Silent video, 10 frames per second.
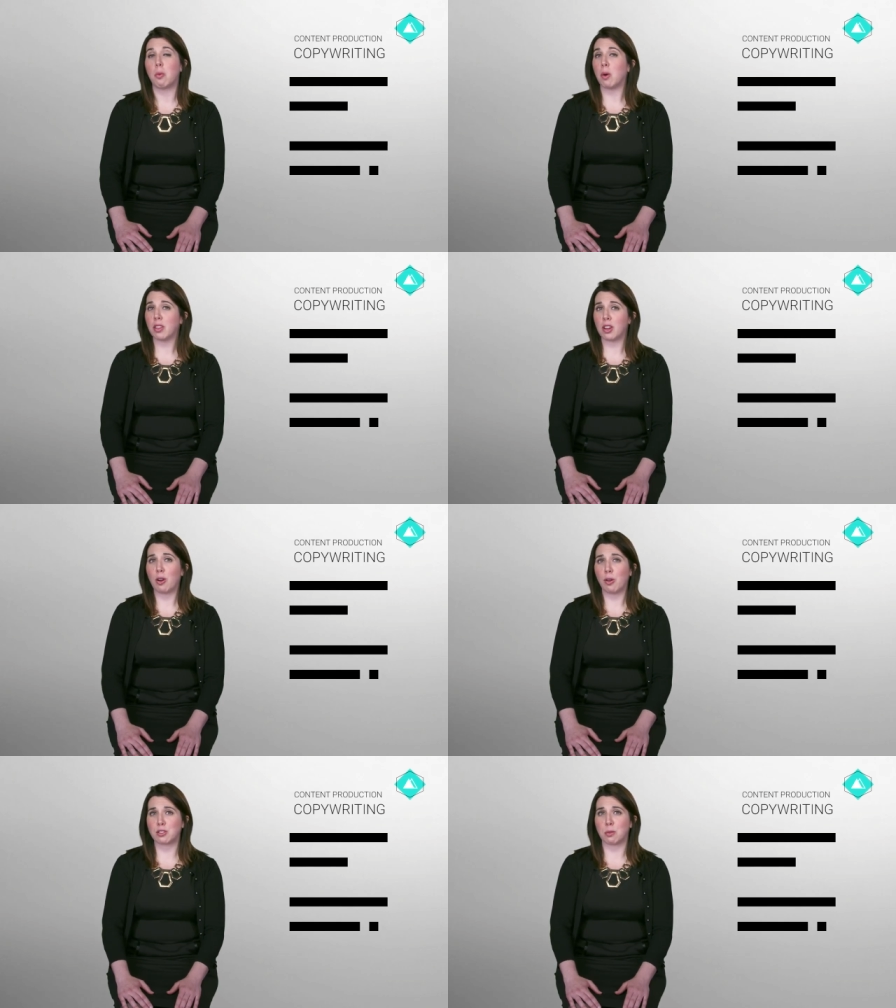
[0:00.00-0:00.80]
One of the
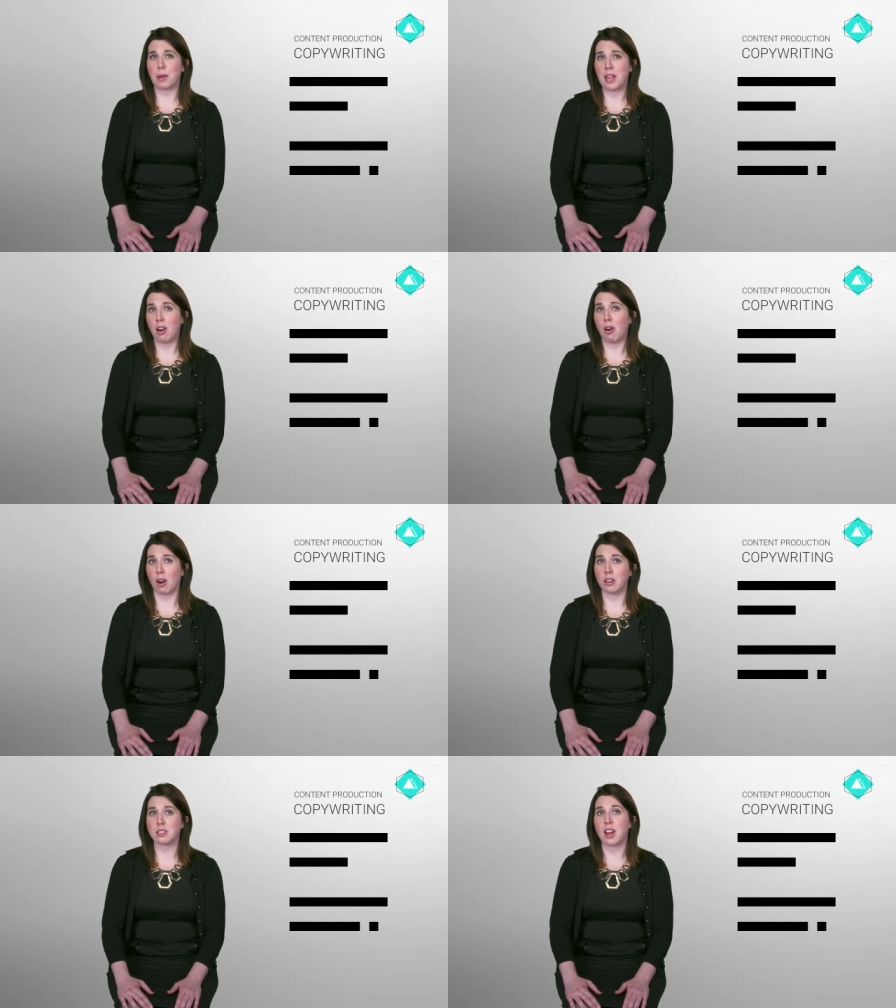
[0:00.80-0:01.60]
goals of
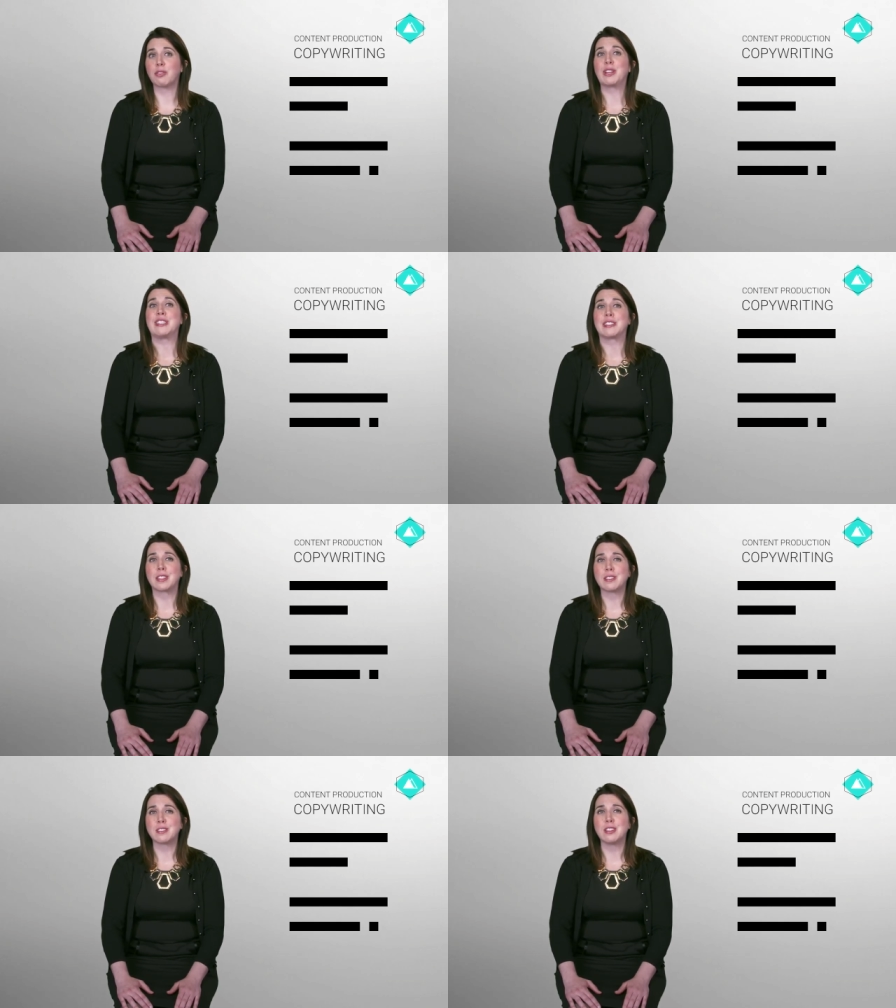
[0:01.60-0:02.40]
PR is to have
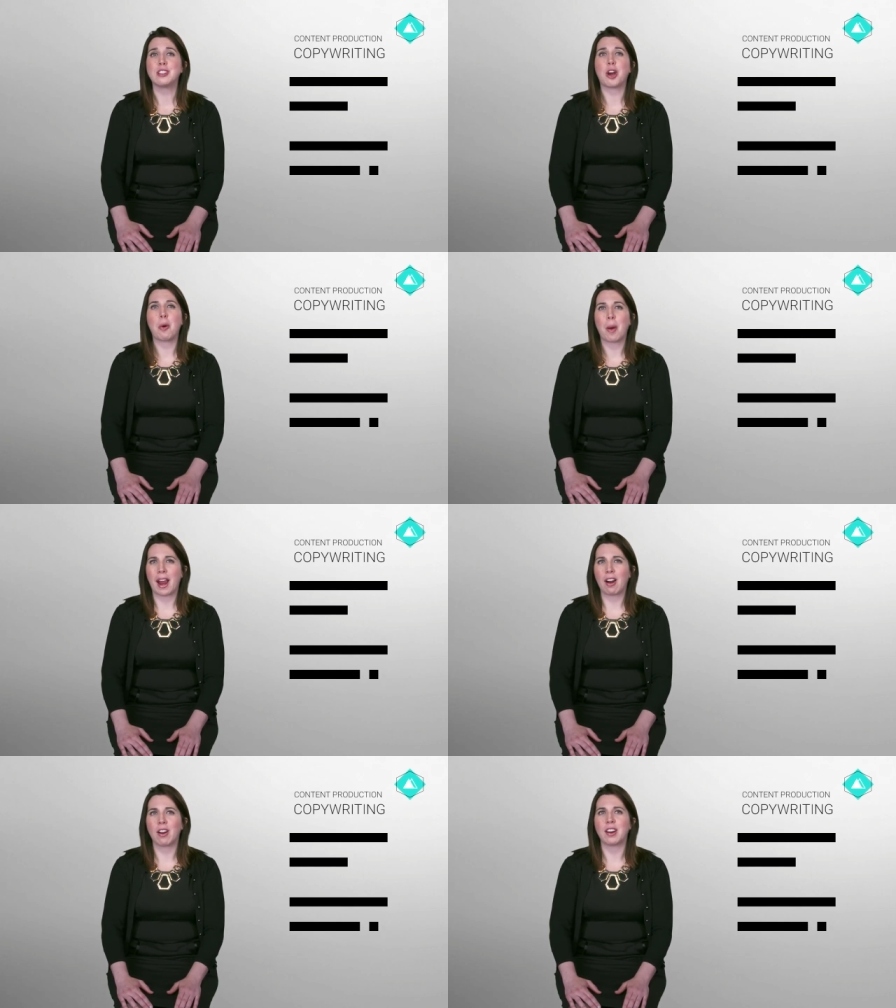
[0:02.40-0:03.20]
consistent,
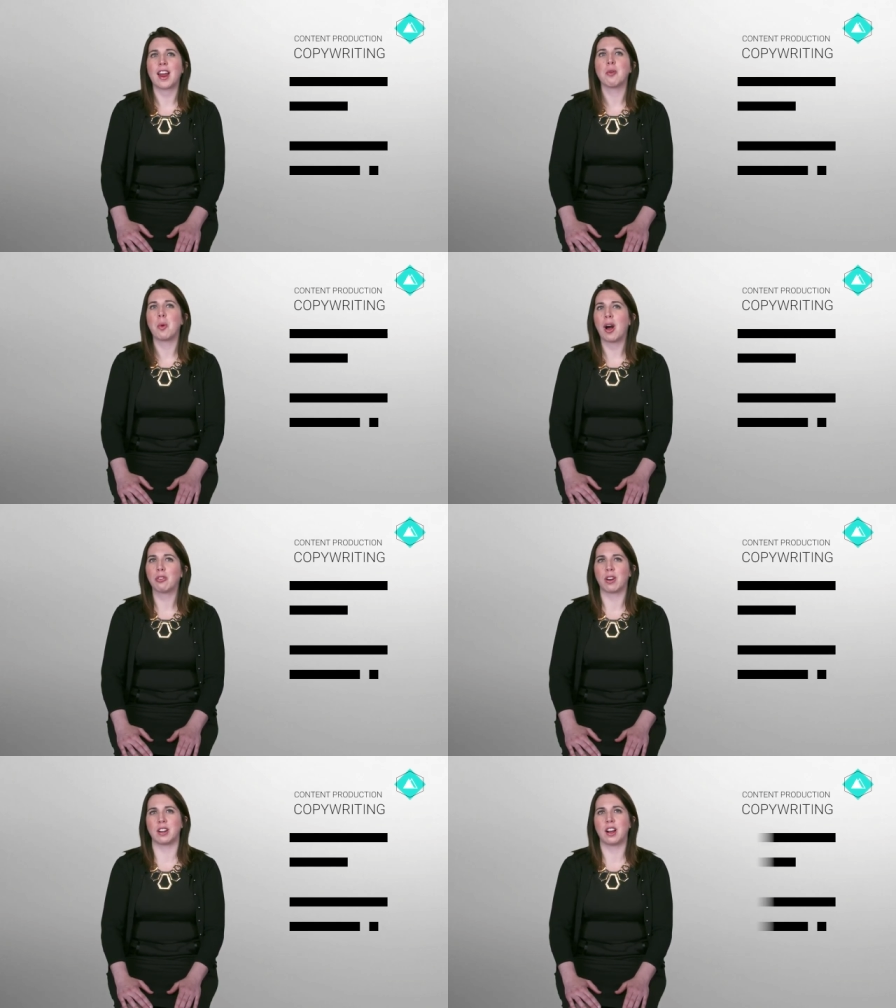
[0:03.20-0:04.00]
coherent, and
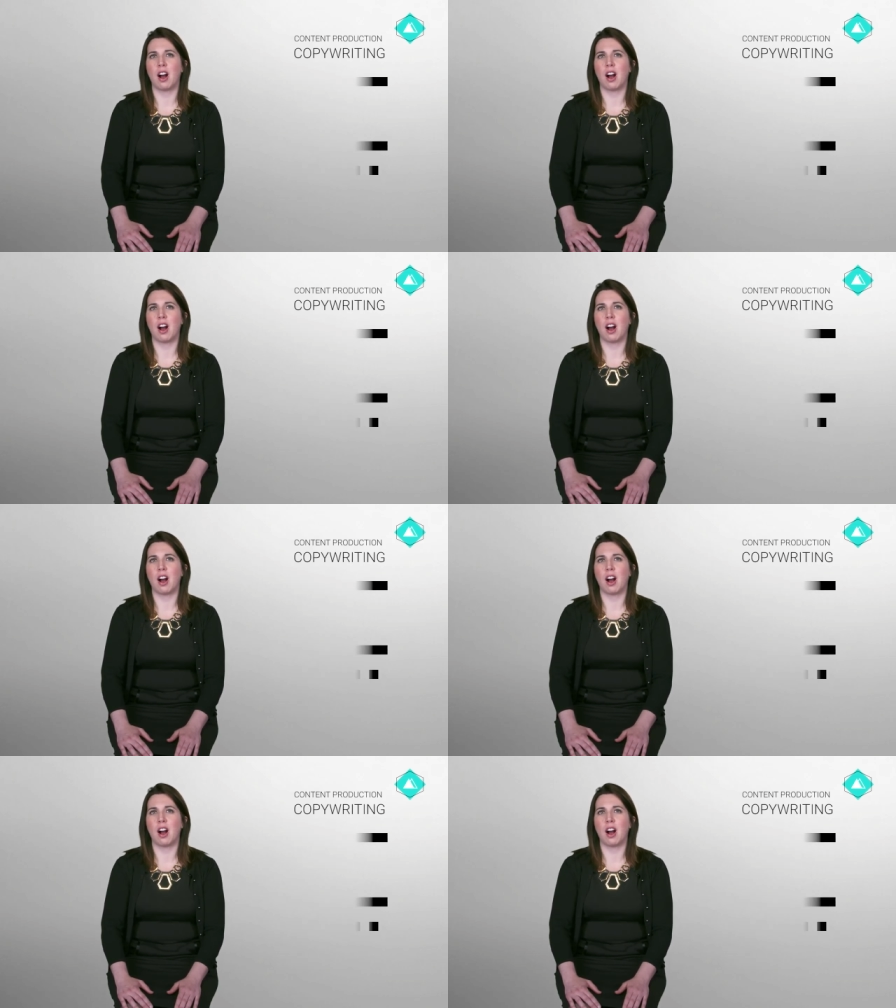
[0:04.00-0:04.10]
well written